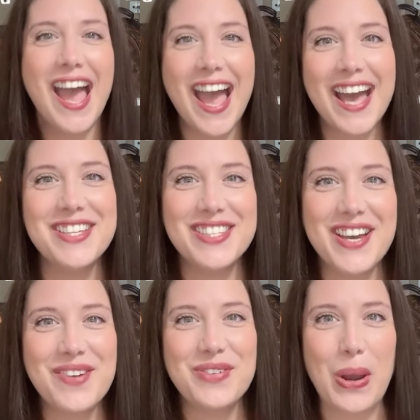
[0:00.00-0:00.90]
As
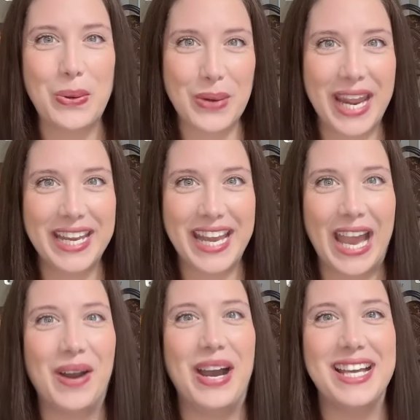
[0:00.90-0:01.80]
of right
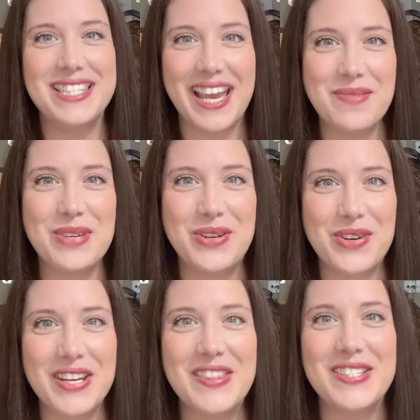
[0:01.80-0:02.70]
now, as I am
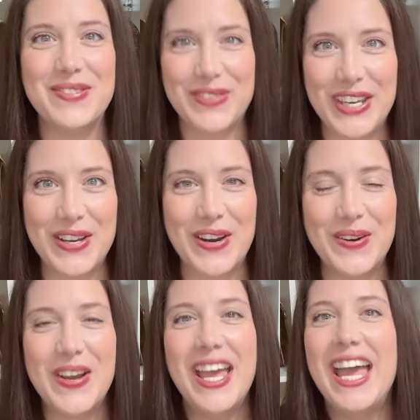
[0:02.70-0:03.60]
recording this
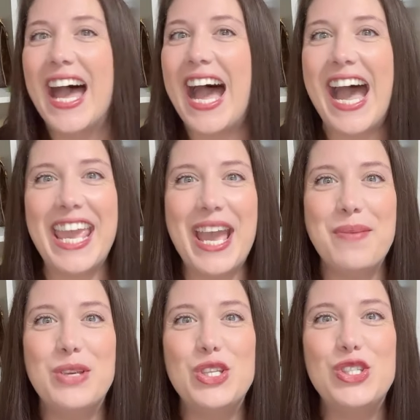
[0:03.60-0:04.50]
video, I
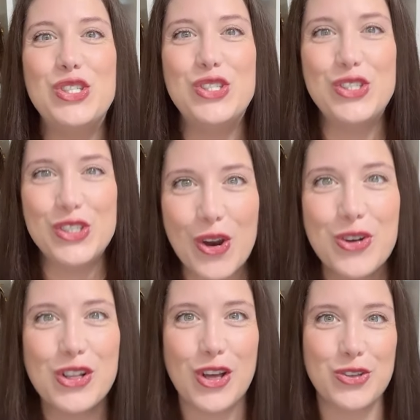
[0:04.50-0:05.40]
am so
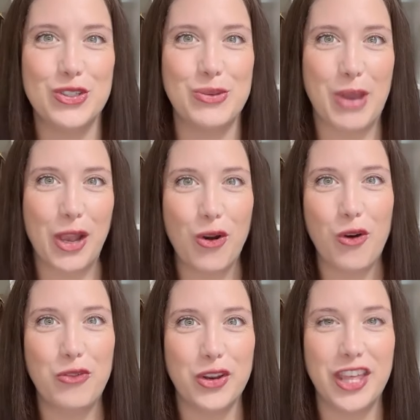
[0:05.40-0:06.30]
close to my
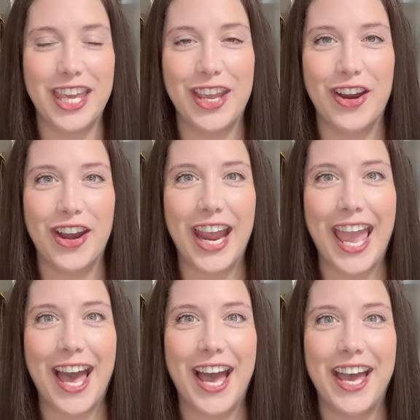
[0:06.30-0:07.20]
goal for the year,
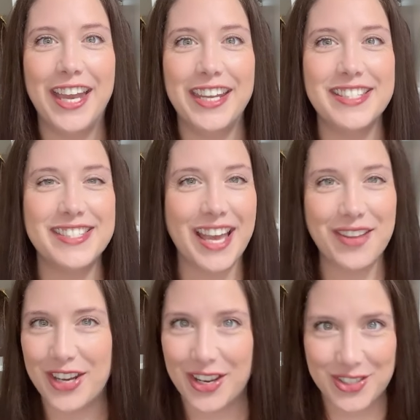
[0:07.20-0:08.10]
and it's not
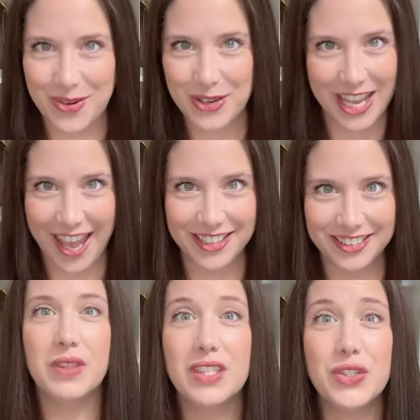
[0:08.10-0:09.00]
even October yet.
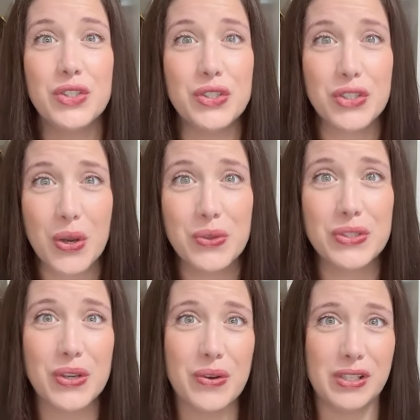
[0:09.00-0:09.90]

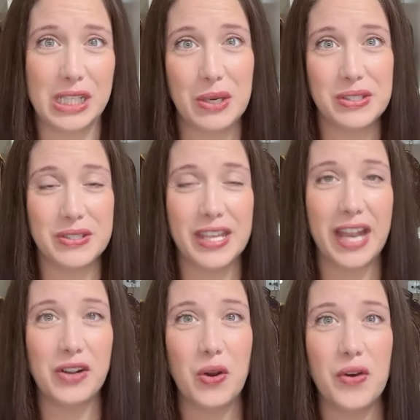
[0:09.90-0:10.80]
So close to
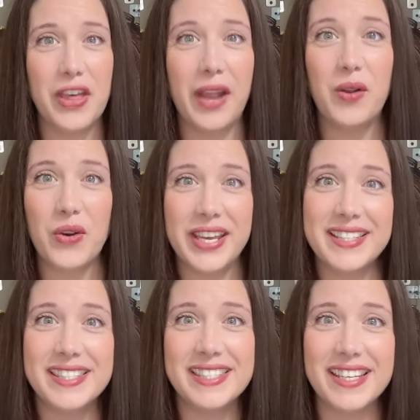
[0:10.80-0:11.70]
that goal. That goal
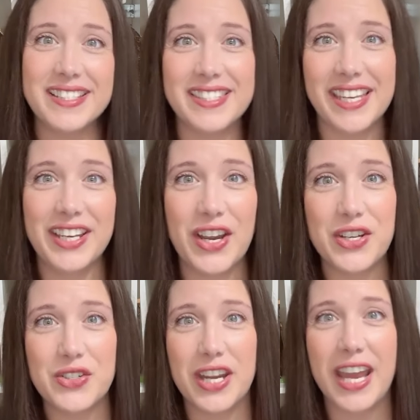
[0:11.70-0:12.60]
is
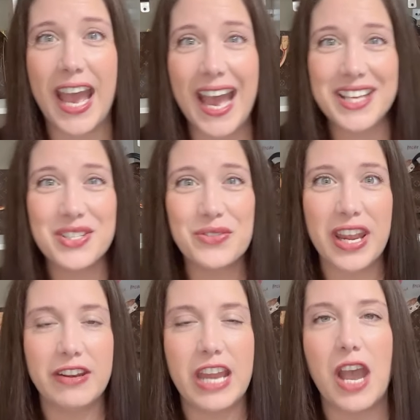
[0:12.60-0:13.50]
1600. As of
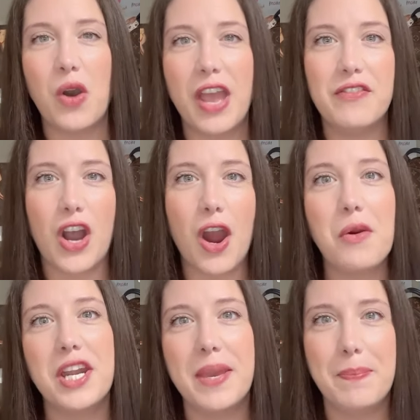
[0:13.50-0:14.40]
right now, I've
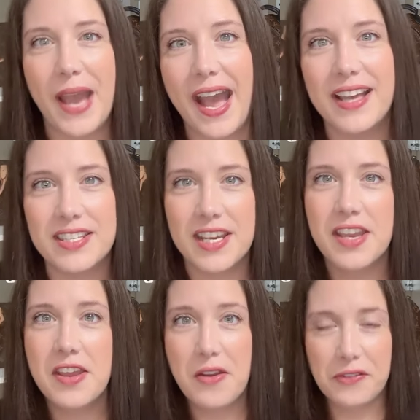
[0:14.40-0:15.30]
already passed
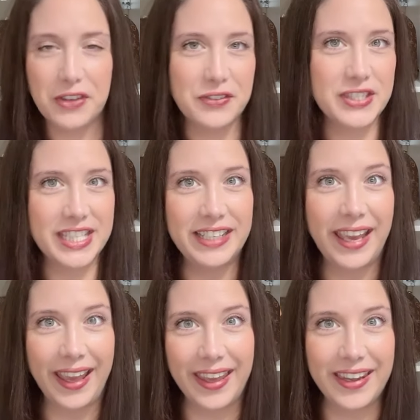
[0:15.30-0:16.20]

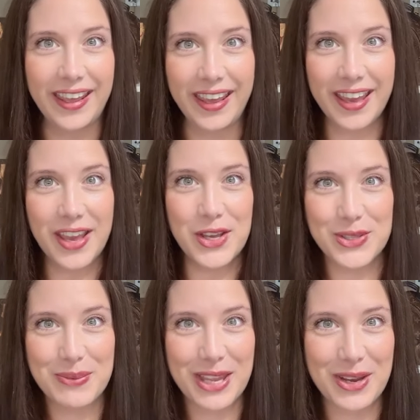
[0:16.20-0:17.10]
1580,
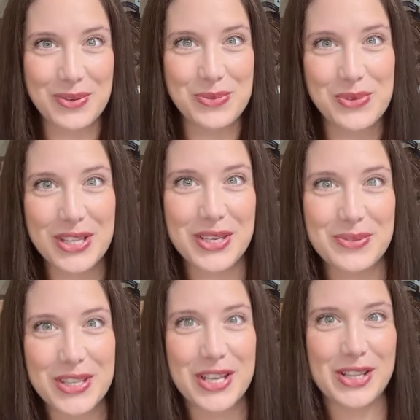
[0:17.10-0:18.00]
so I'm getting really,
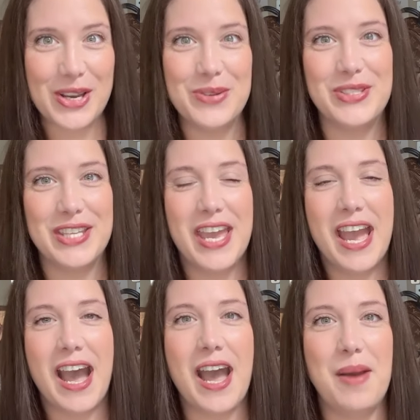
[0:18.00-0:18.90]
really close.
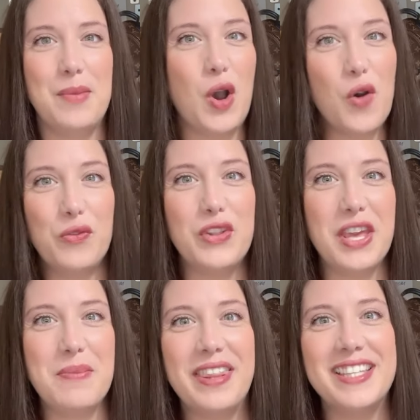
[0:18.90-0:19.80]

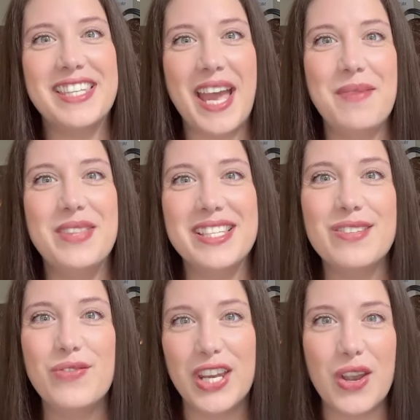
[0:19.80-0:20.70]
Hopefully by the time this
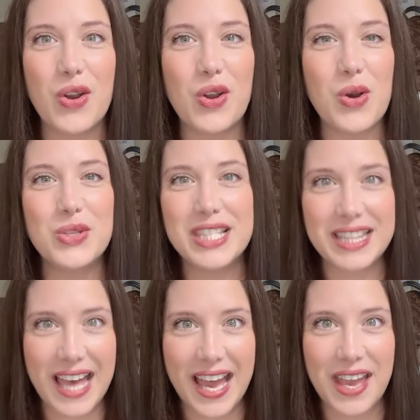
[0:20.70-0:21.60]
video goes
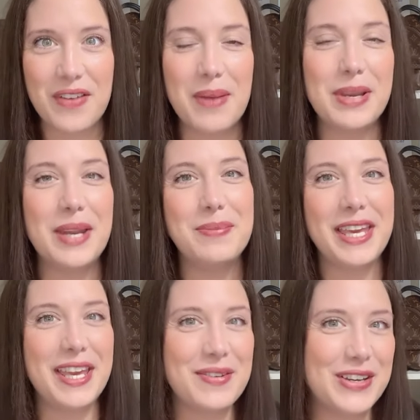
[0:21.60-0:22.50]
live, I'm gonna be
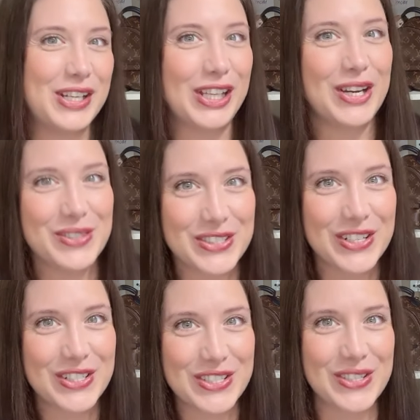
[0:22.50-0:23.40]
even
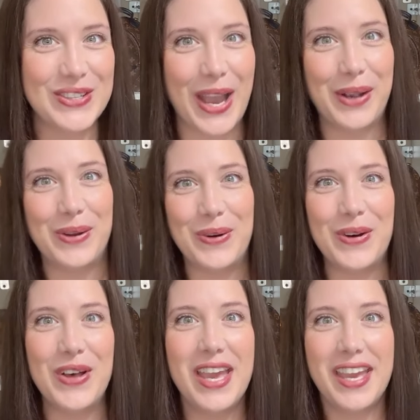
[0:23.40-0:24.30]
closer to that
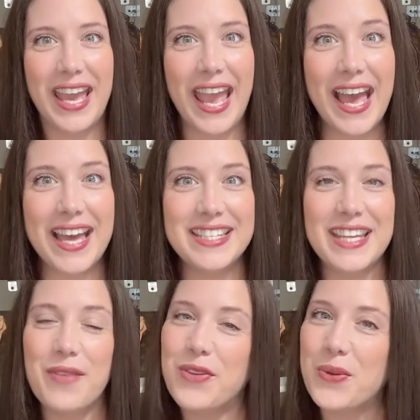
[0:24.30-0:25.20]
goal. And
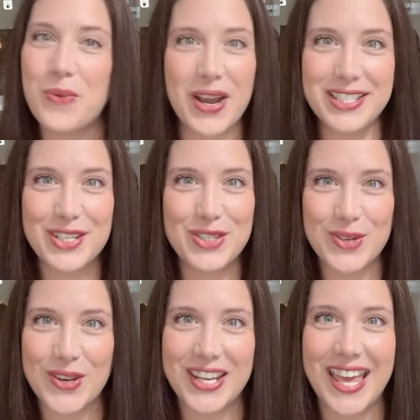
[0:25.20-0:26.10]
if you want to
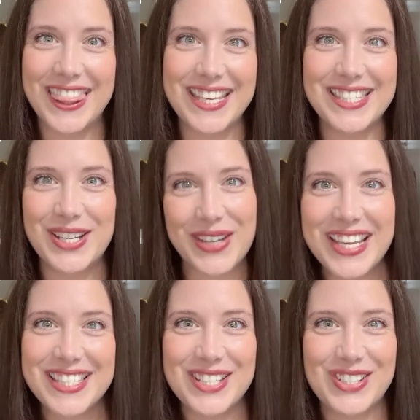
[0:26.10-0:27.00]
join this
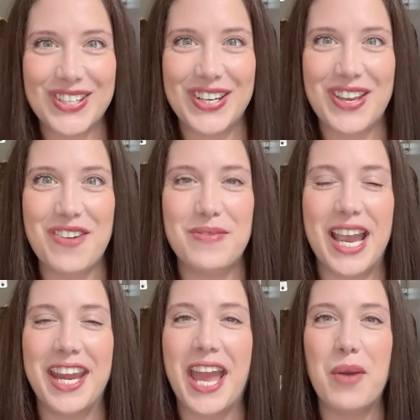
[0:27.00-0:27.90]
crazy journey of
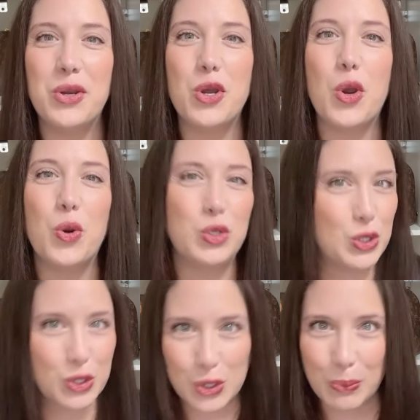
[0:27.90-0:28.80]
mine, I would
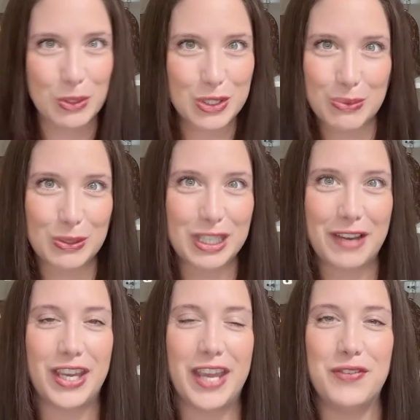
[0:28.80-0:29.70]
super, super love
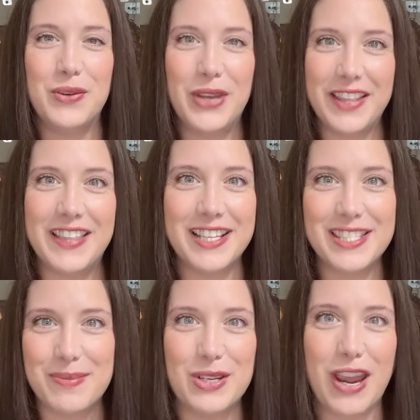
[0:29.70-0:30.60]
it if you hit that
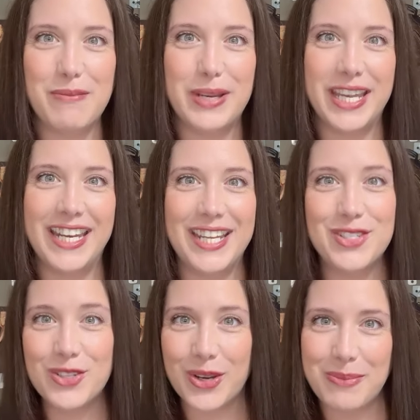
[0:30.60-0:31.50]
subscribe button and
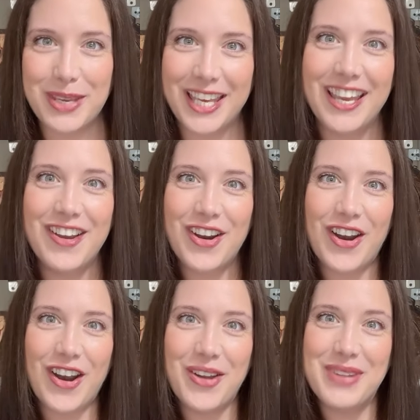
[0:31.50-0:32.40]
join me
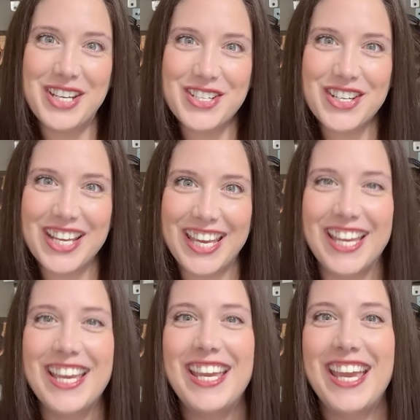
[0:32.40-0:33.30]
on my journey.
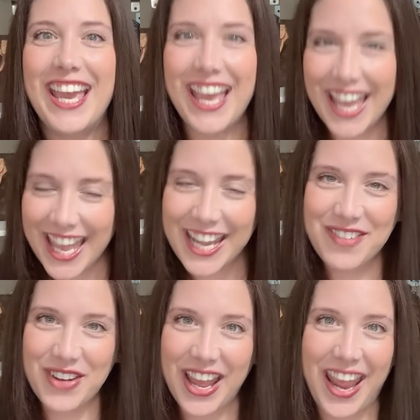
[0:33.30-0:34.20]

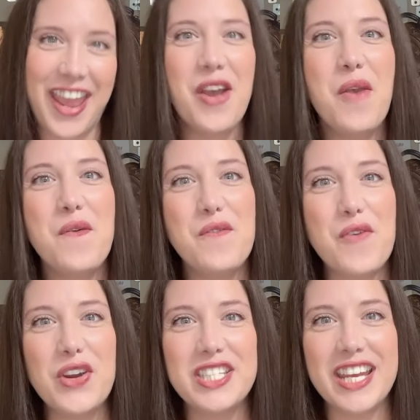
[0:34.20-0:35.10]
Anyway,
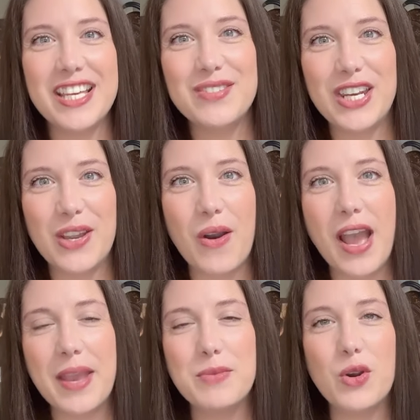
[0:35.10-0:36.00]
for today's video,
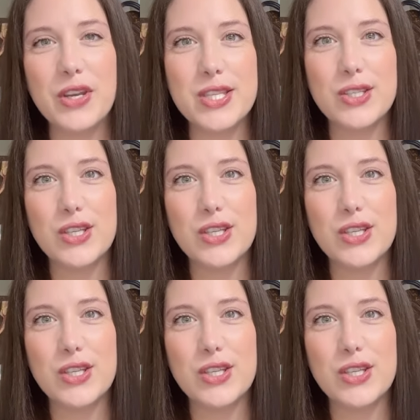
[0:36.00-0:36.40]
I am going to